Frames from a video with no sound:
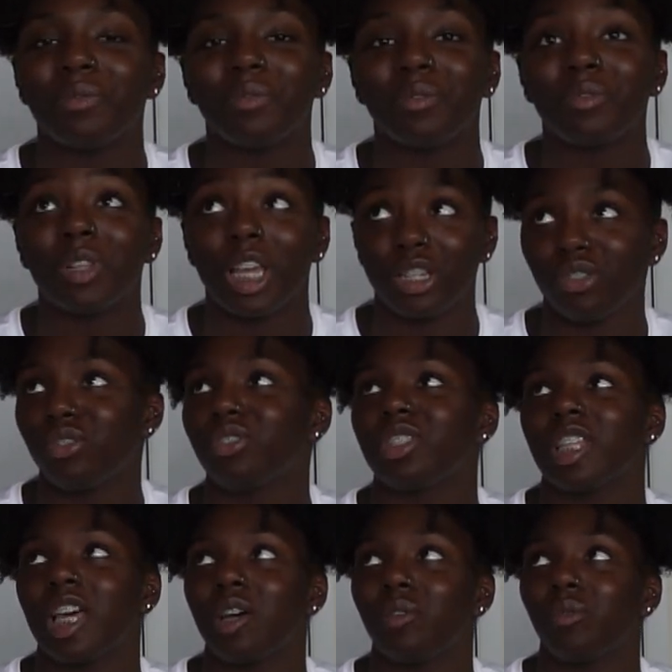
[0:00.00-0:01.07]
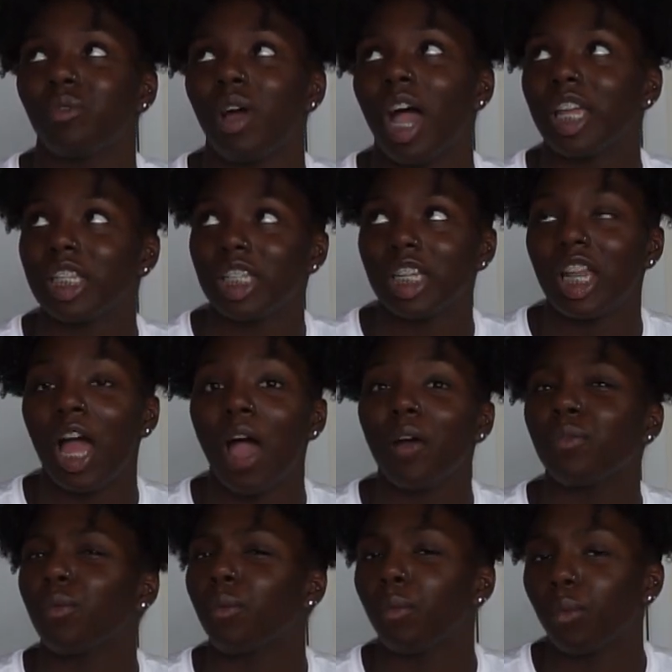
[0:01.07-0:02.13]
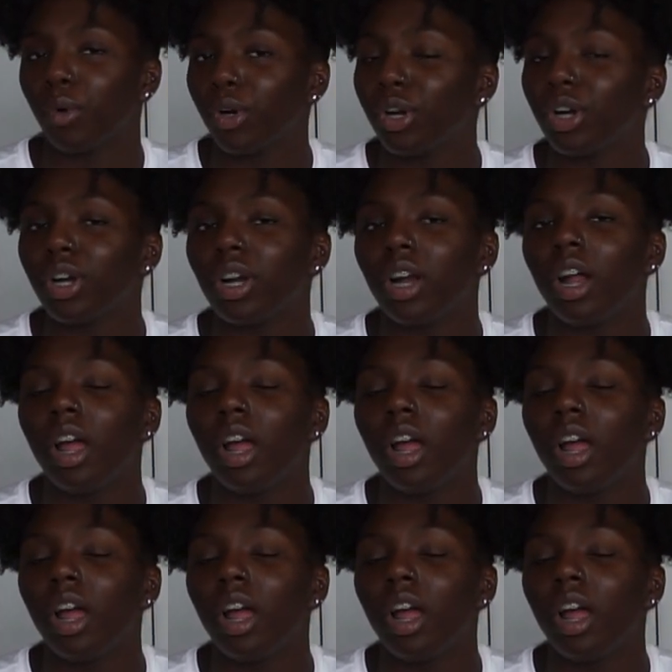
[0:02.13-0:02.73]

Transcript: lectures that I did have were